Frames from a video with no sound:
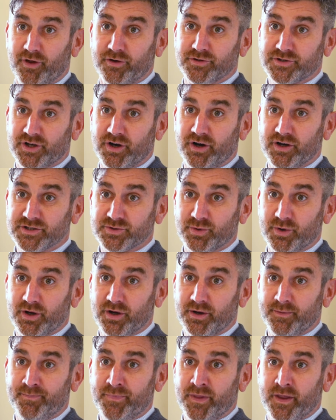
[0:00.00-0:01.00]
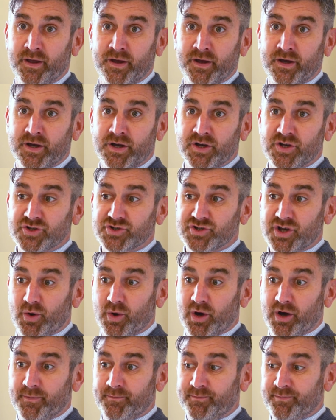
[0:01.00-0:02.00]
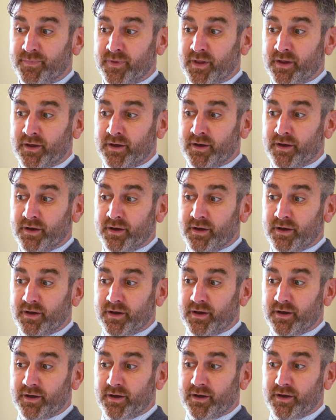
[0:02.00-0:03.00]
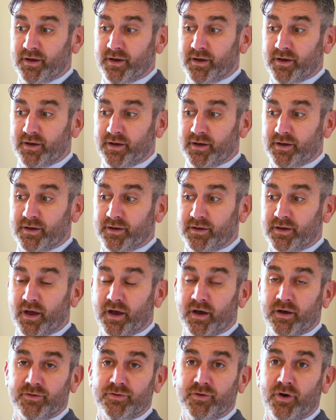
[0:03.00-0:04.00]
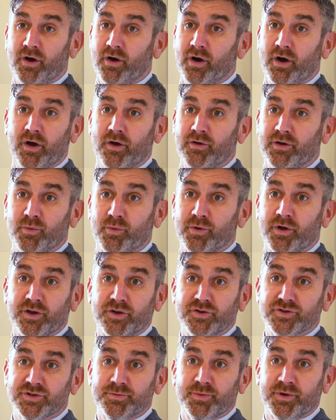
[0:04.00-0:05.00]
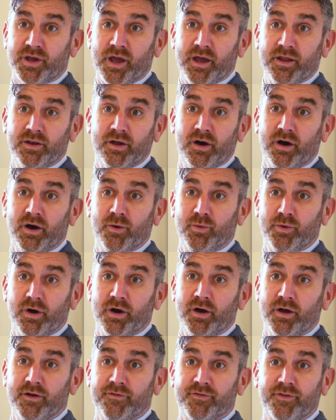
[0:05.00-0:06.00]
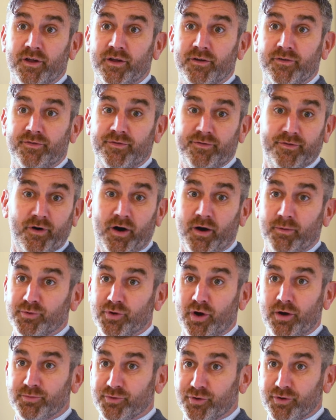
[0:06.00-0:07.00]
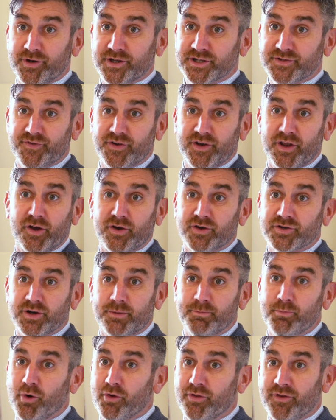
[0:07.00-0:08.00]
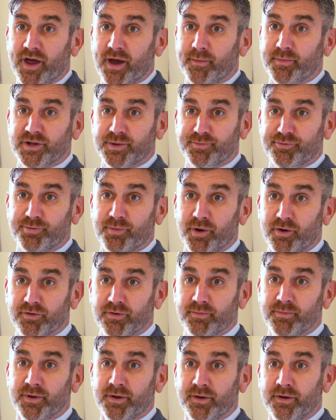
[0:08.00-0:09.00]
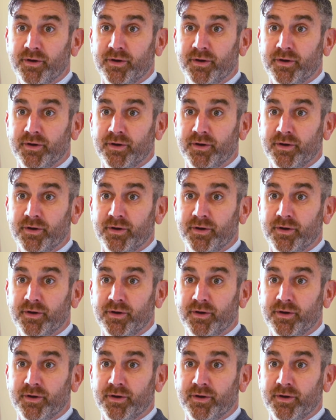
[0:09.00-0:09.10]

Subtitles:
those guys were. So yeah, not only will I use them again, if I'm doing this video because I'm more than happy to promote them.